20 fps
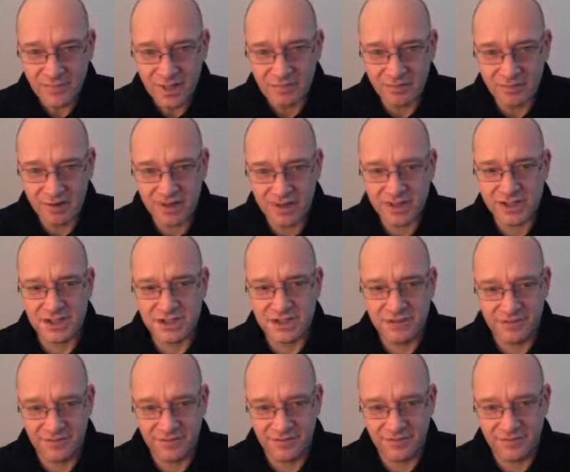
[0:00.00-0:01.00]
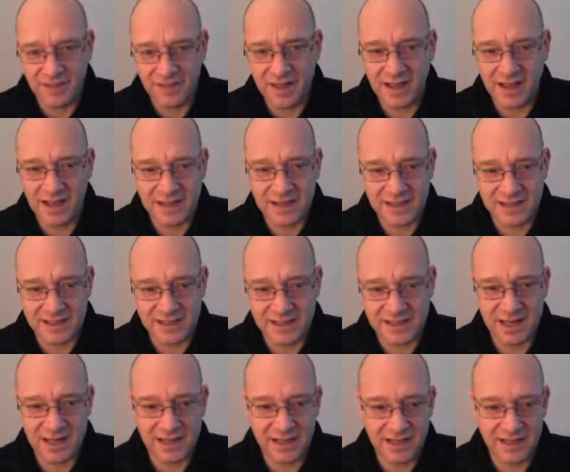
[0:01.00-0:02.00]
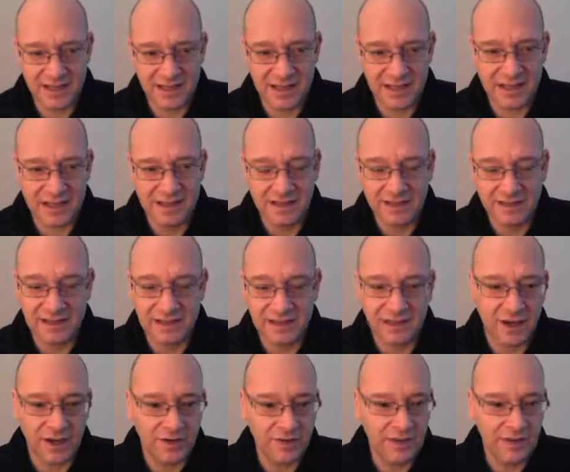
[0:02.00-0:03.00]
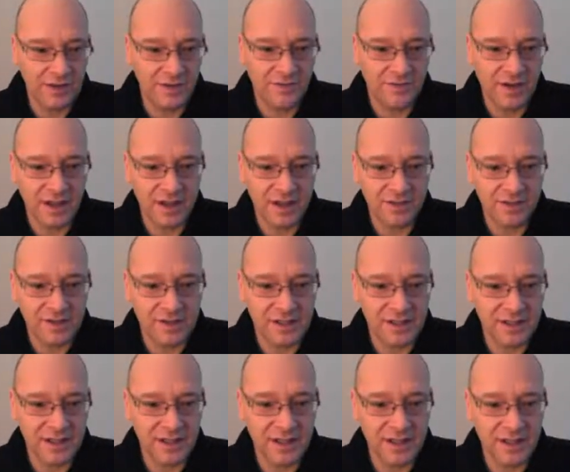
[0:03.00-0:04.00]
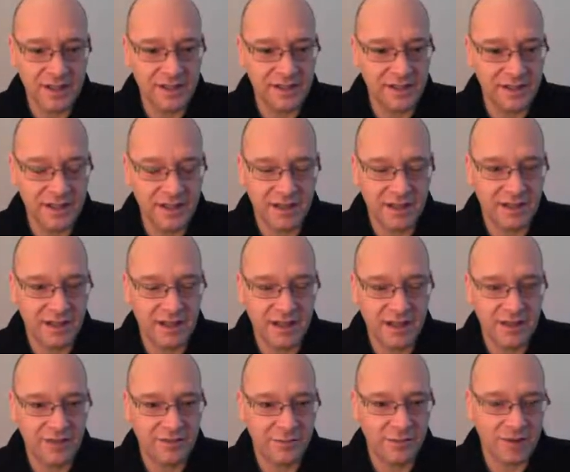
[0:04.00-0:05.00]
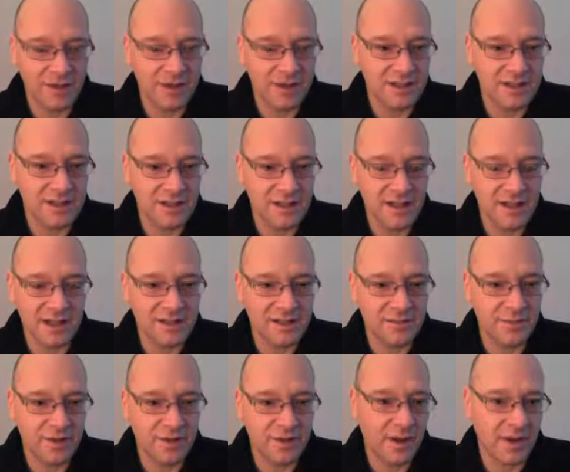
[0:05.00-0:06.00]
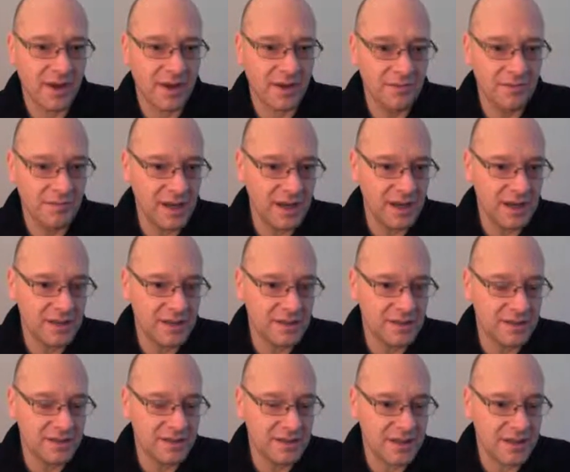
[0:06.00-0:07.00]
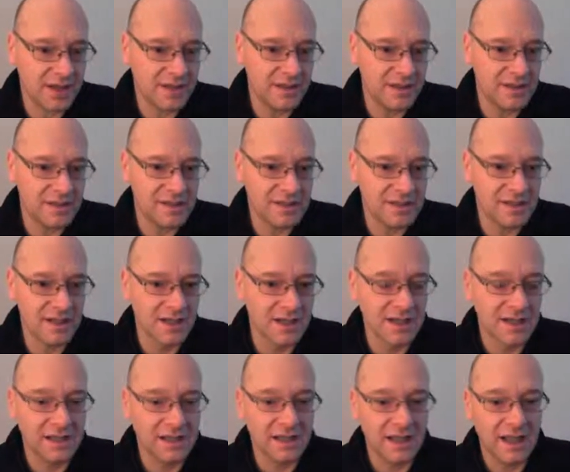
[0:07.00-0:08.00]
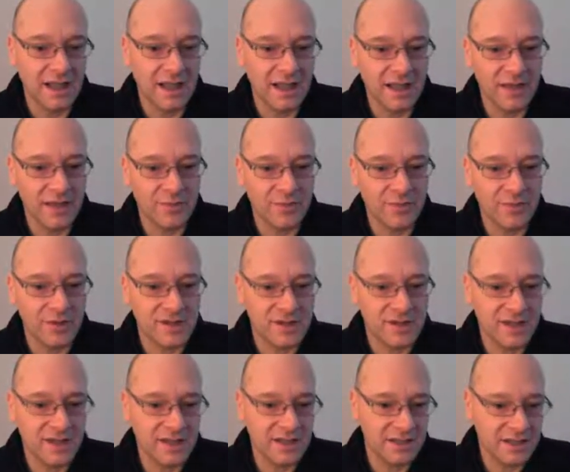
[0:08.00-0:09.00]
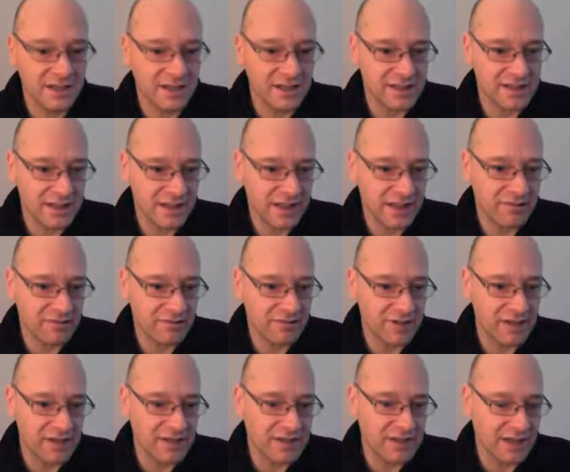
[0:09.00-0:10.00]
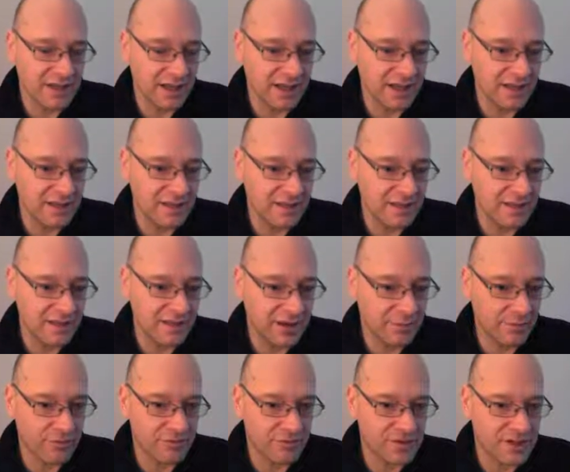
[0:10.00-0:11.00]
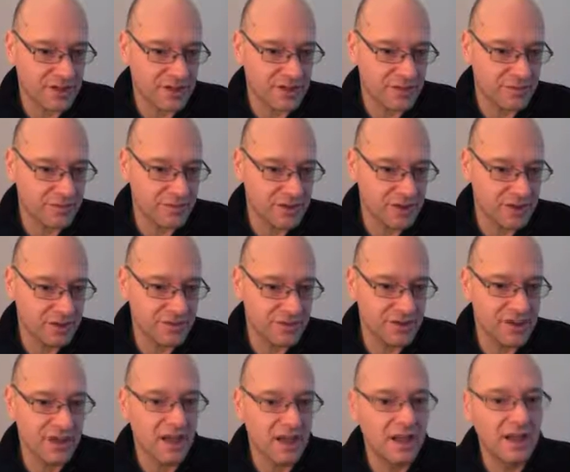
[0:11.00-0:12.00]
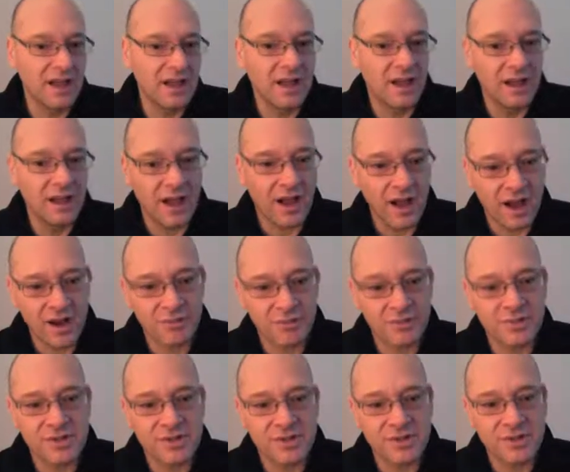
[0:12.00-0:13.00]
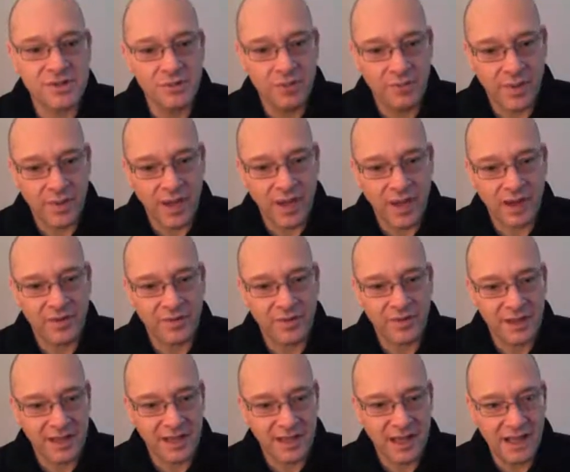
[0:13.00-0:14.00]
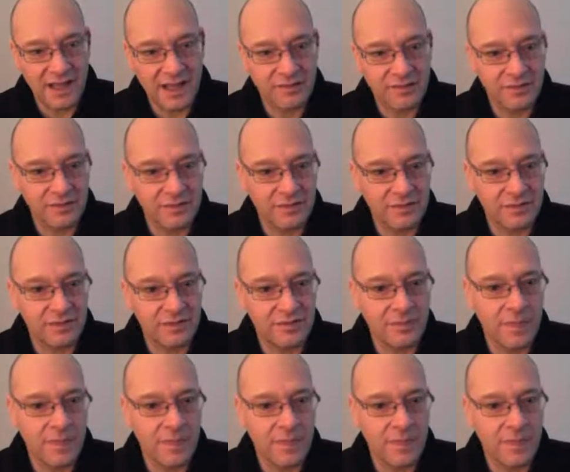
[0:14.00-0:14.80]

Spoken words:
Production is fairly steady, only varies in a year, from one year to the next, by about 1 million tons. And we see that there's an increase in the number of tons produced up to about 11-ish